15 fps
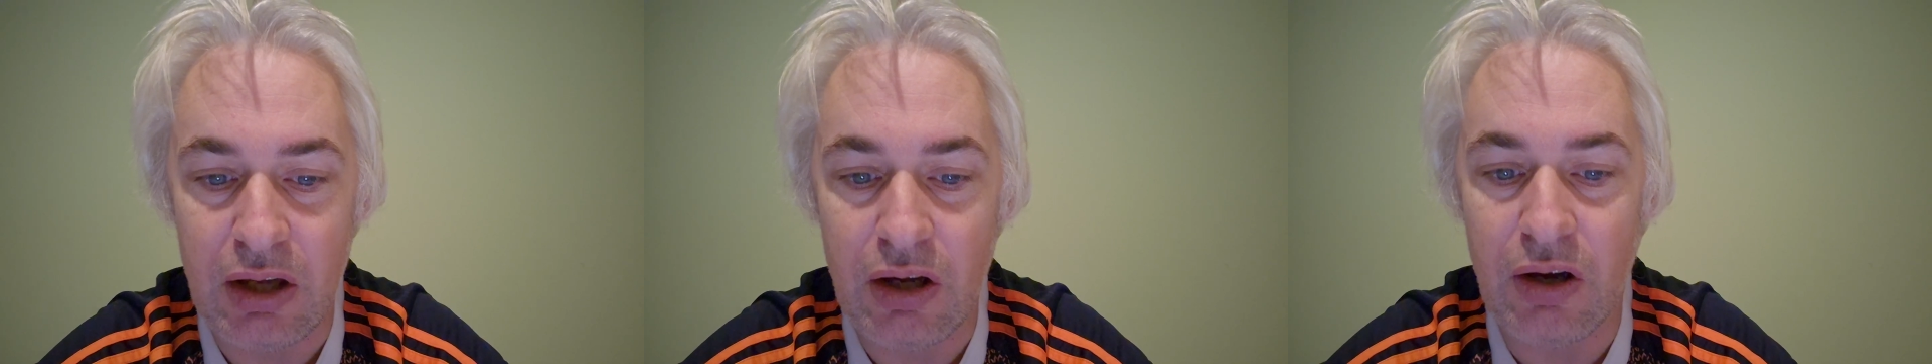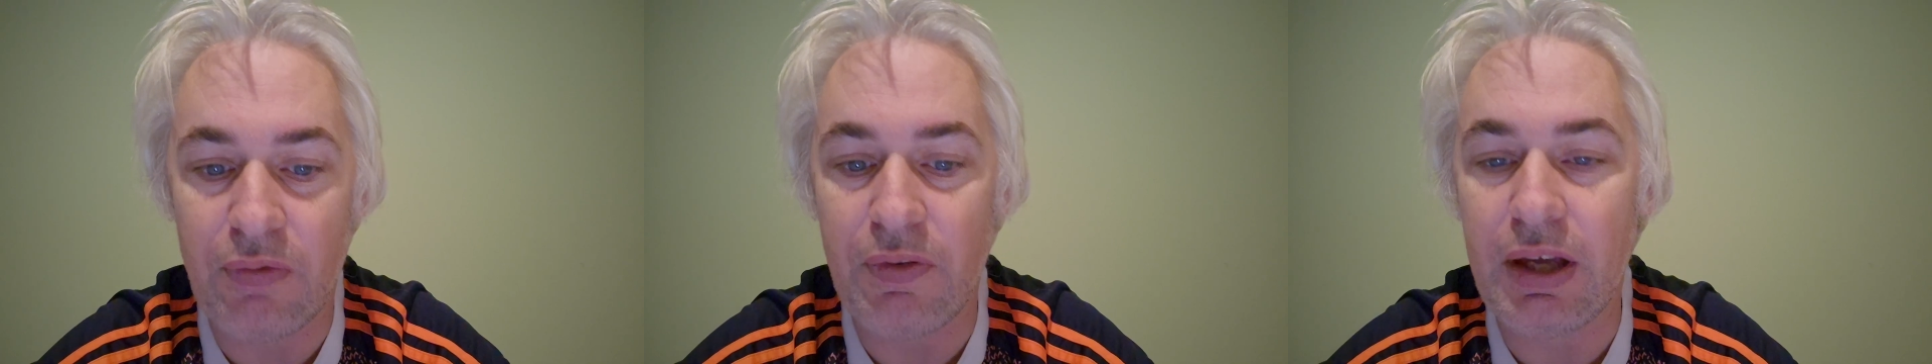
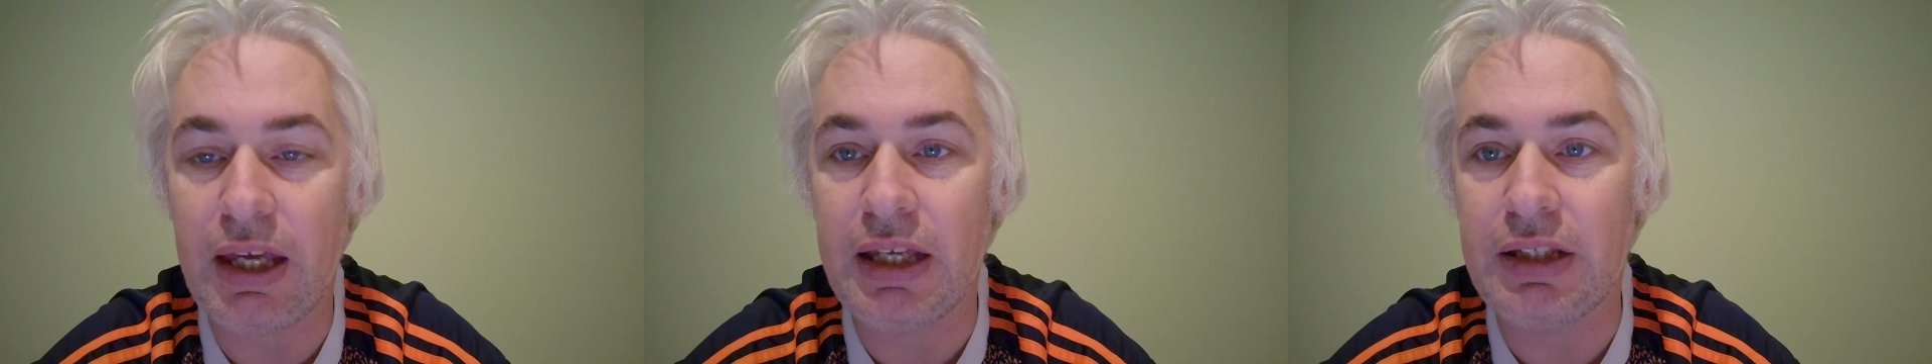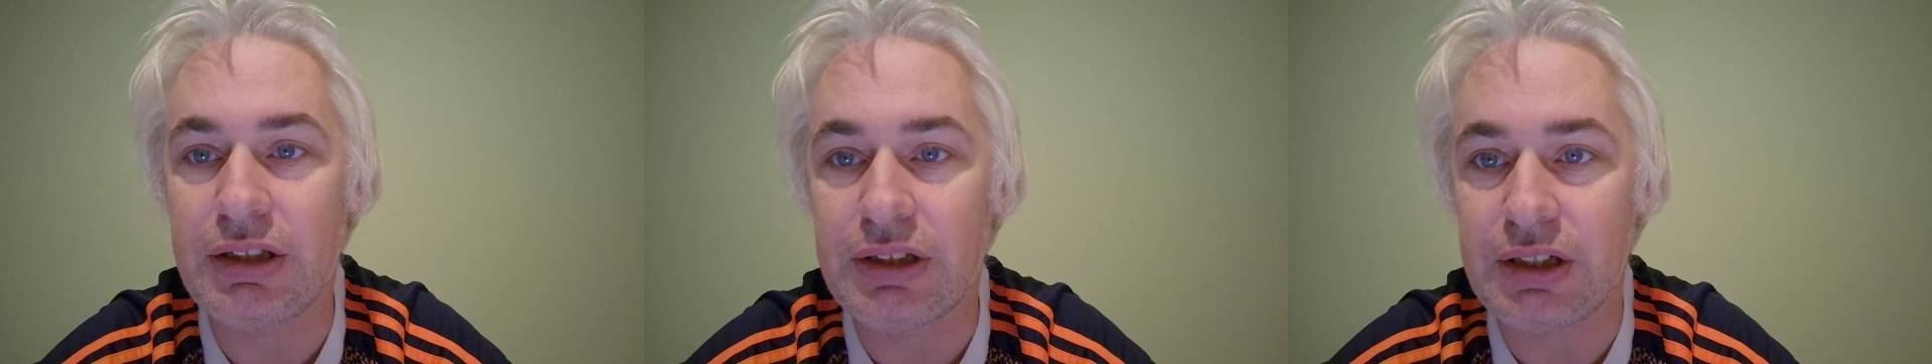of
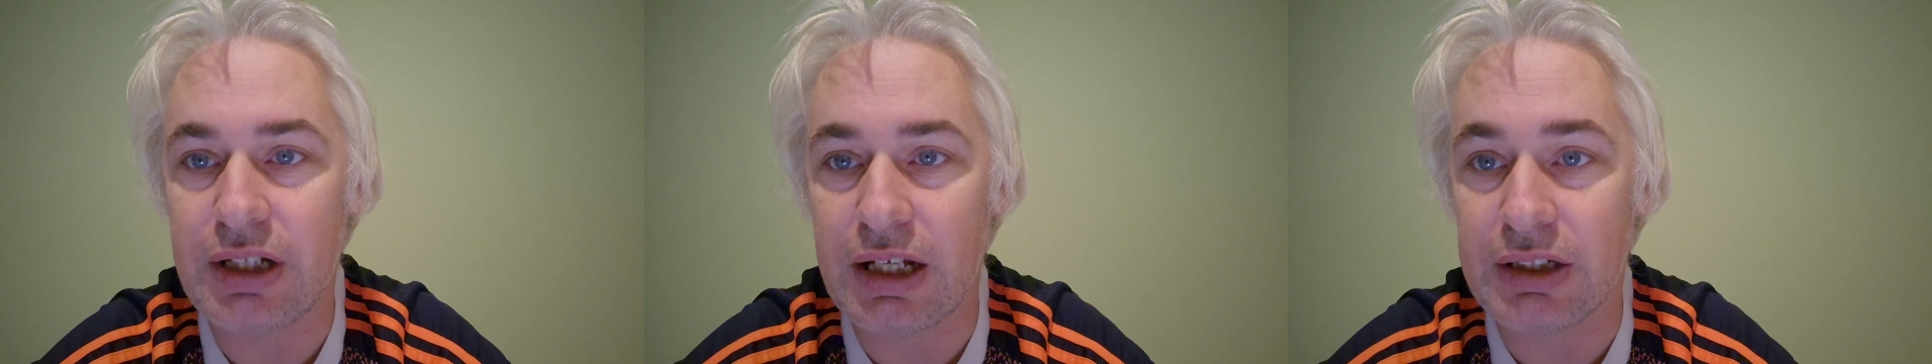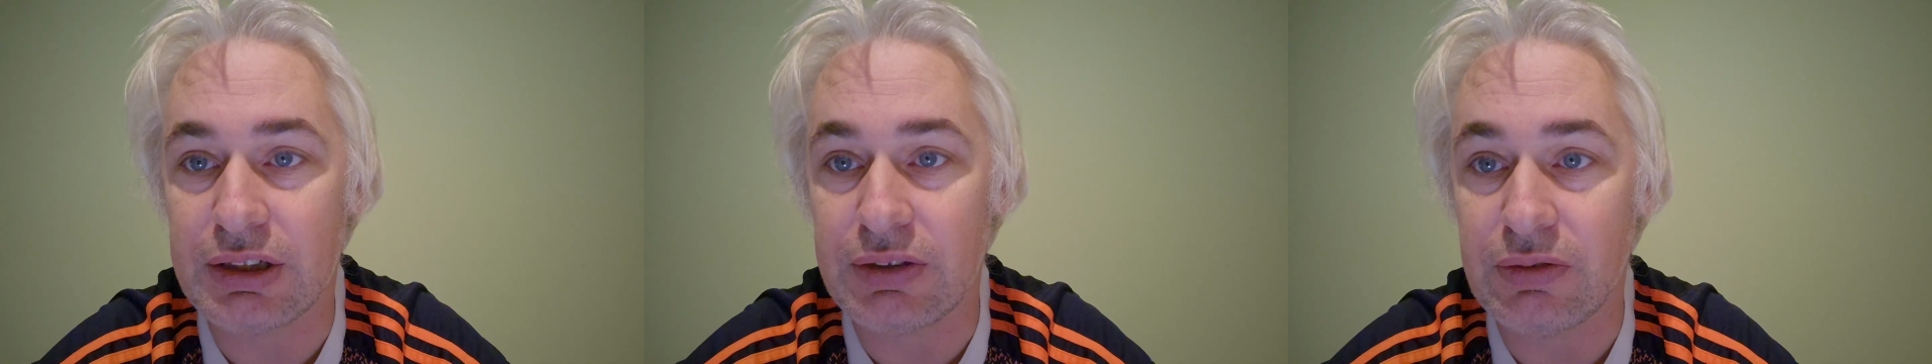
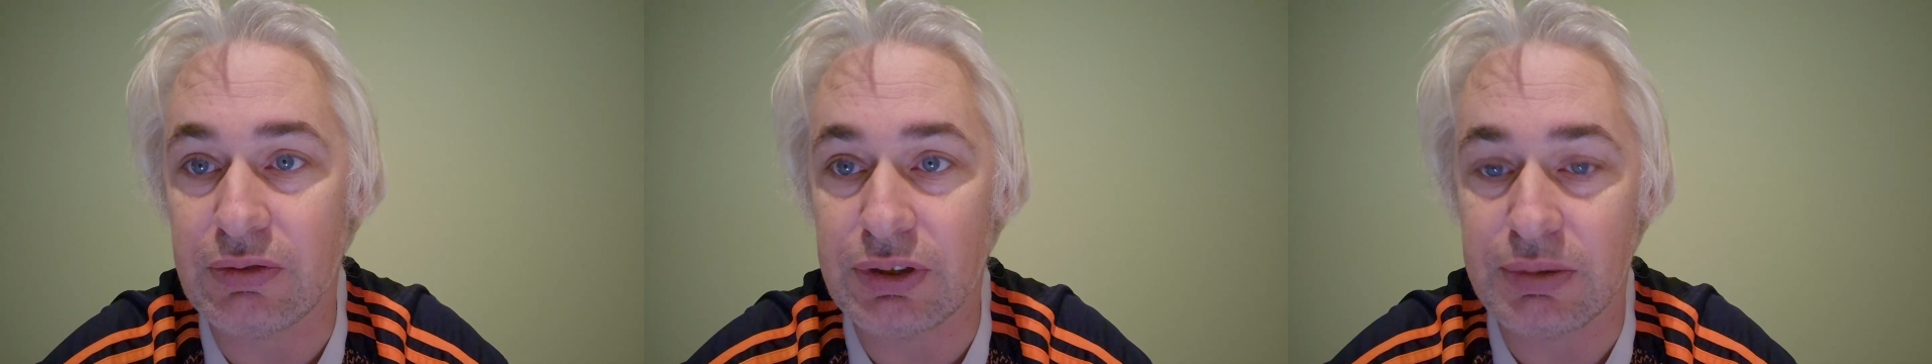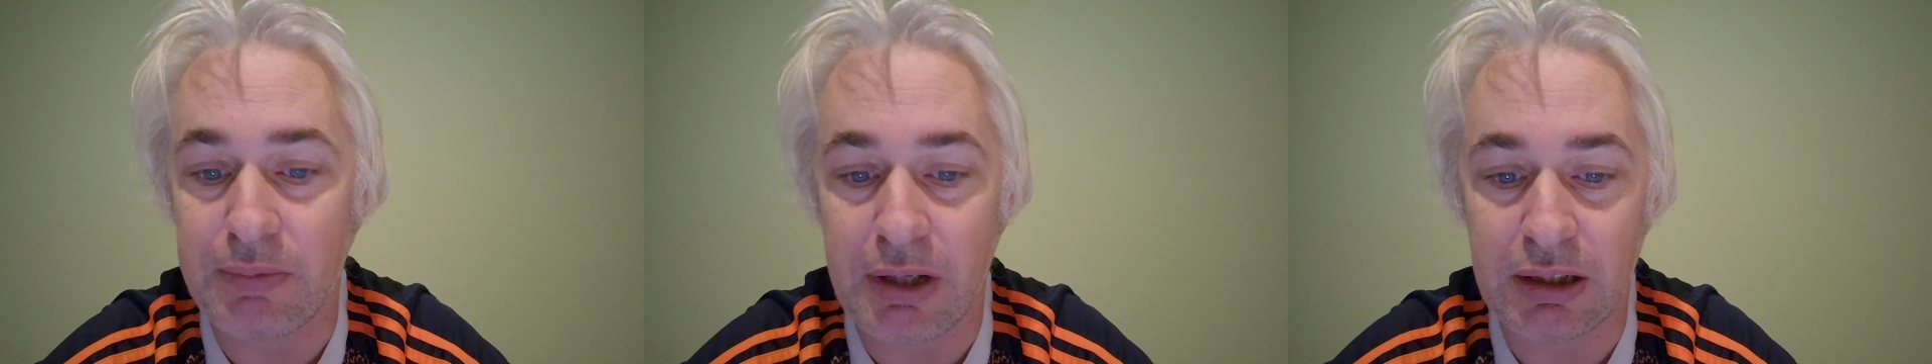international
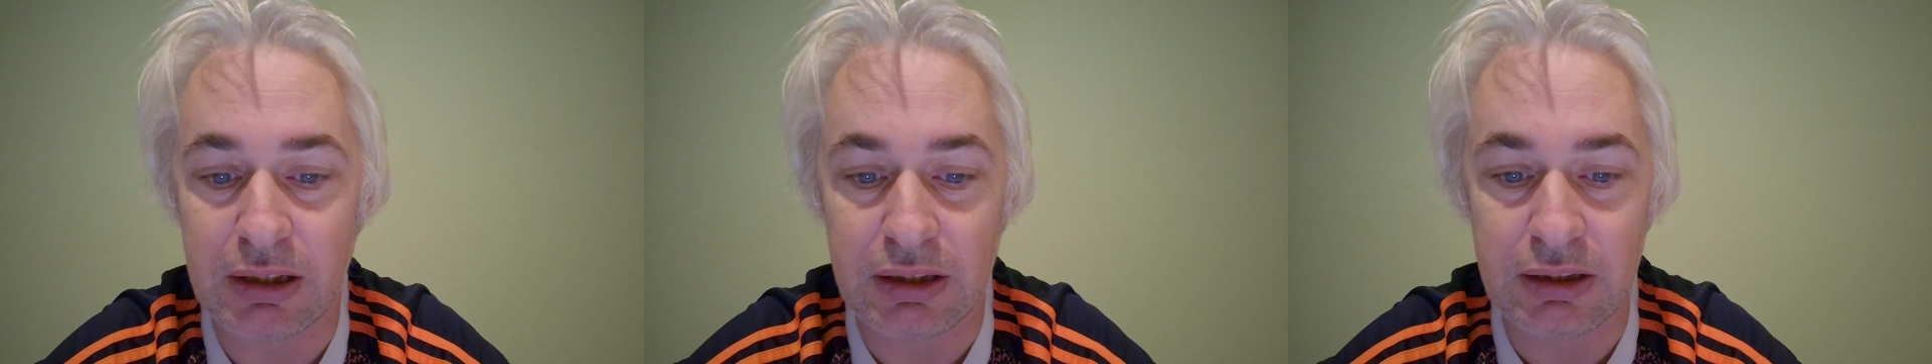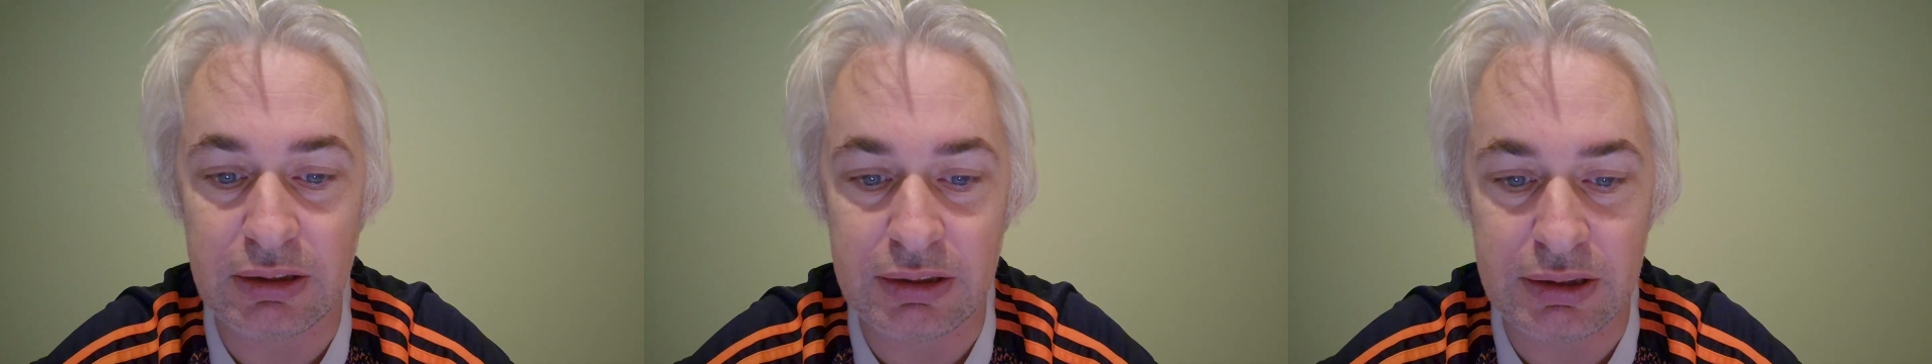
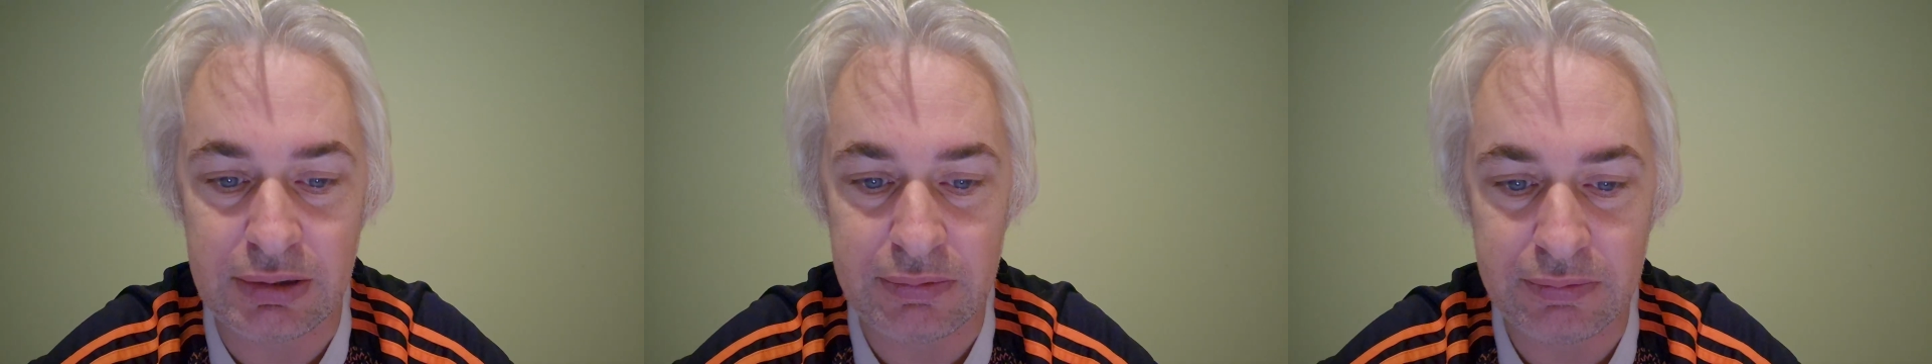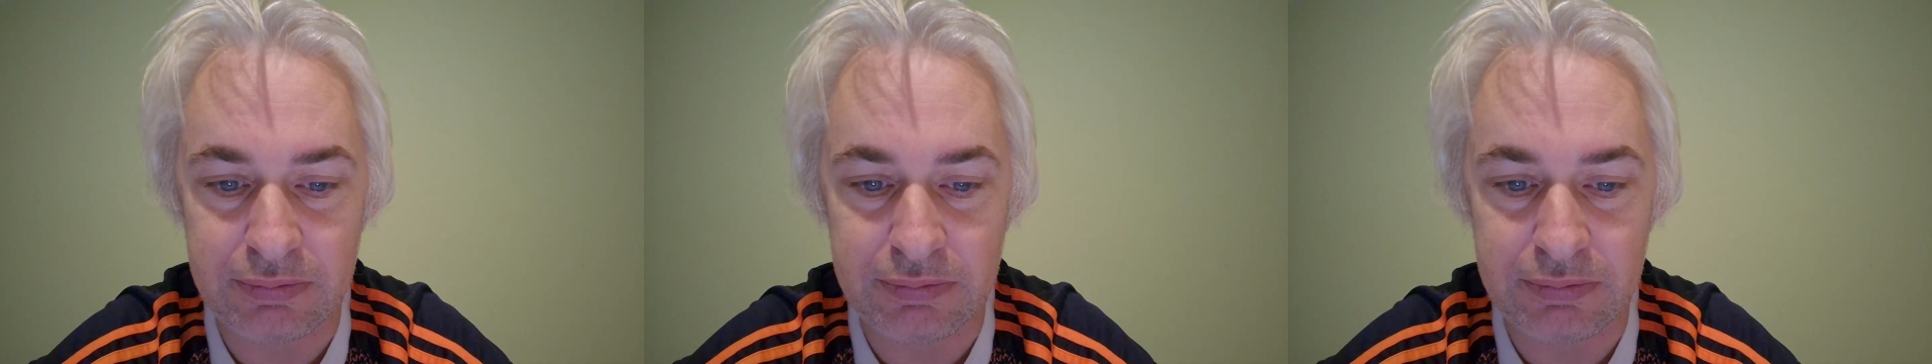smugglers.